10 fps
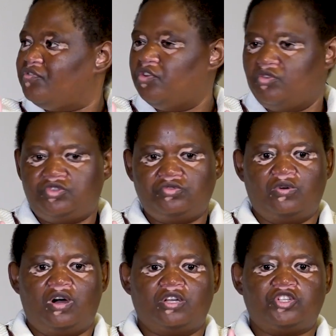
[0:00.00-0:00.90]
of those
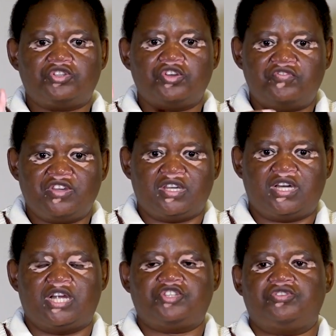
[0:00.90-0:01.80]
who are serving the
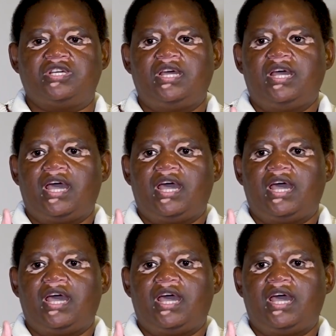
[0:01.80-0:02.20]
country